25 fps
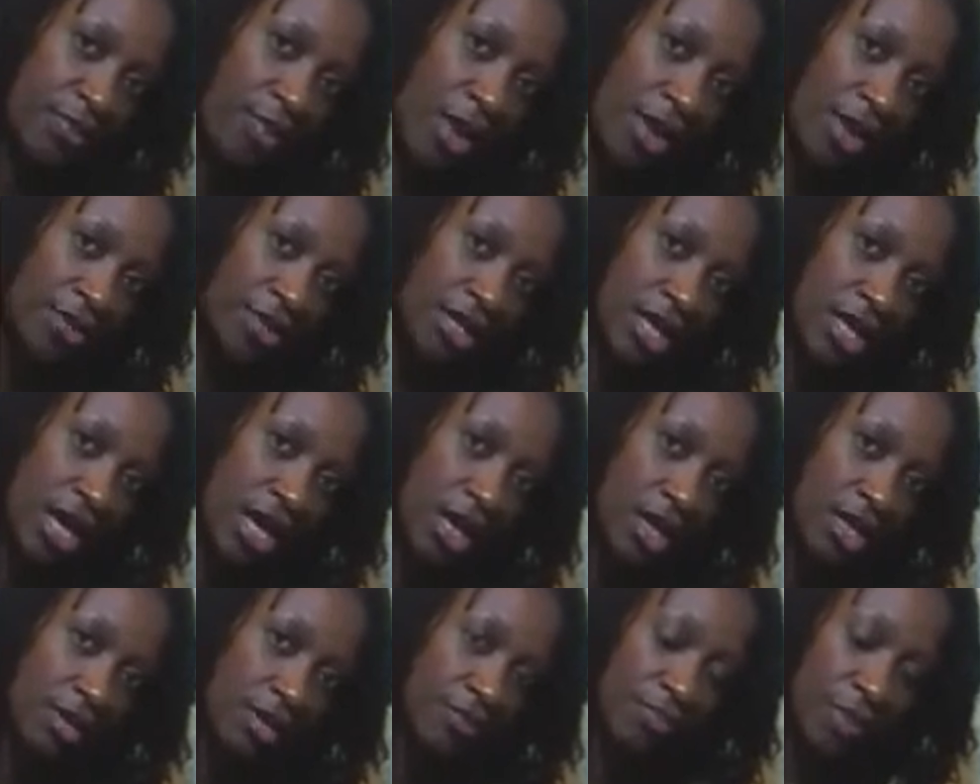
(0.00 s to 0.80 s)
browny
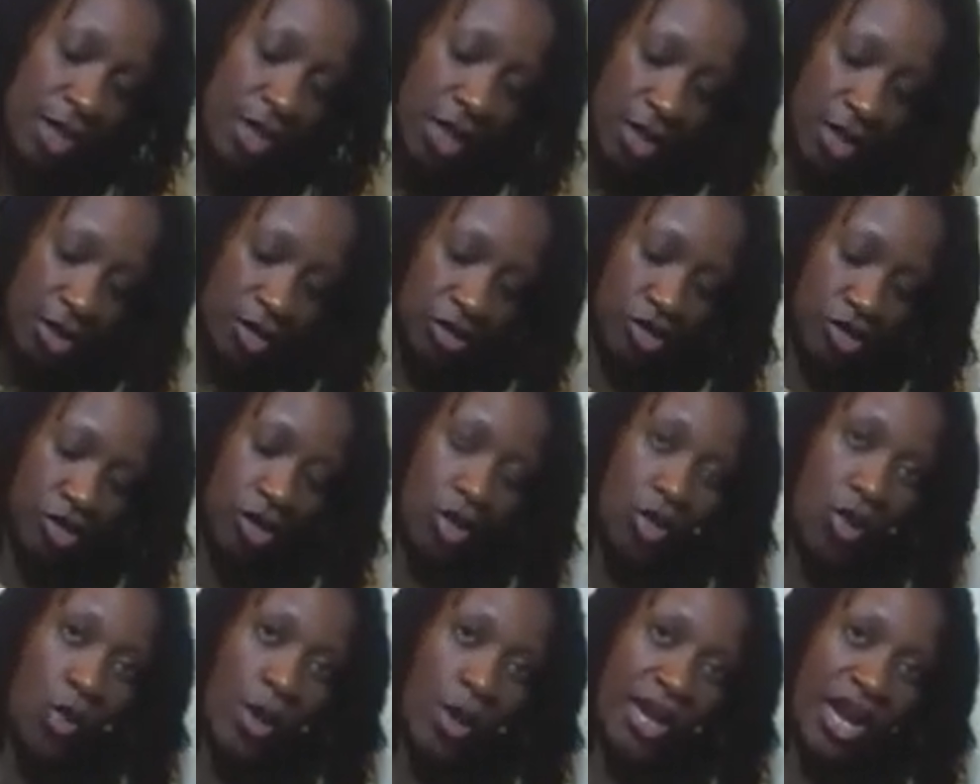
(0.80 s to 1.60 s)
color.
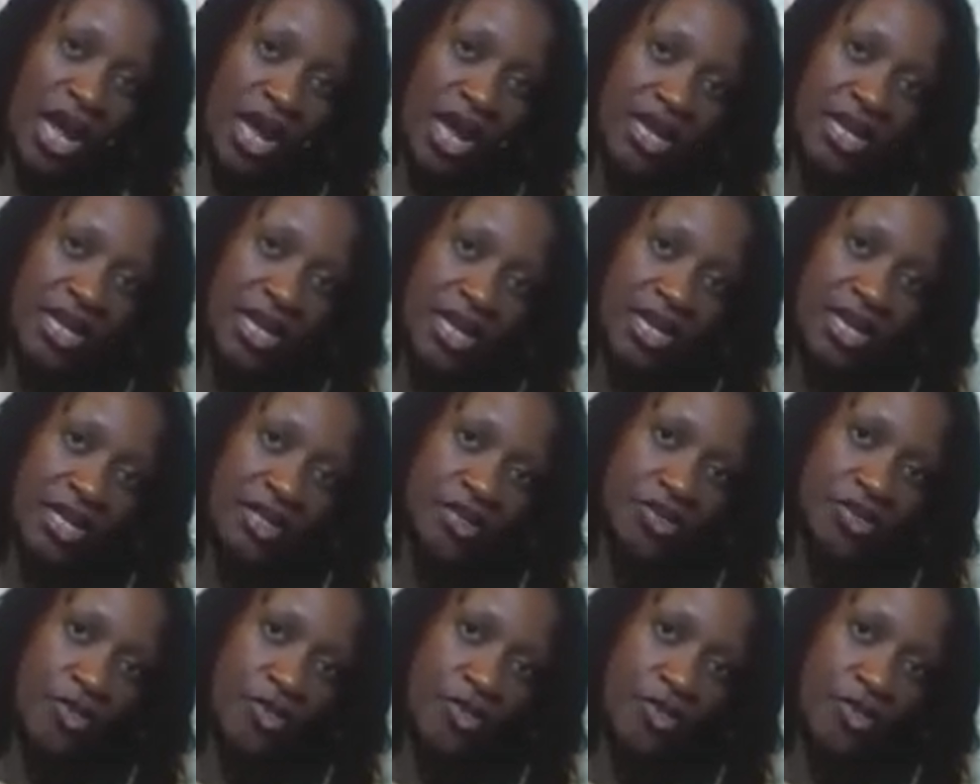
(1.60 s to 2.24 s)
So when I need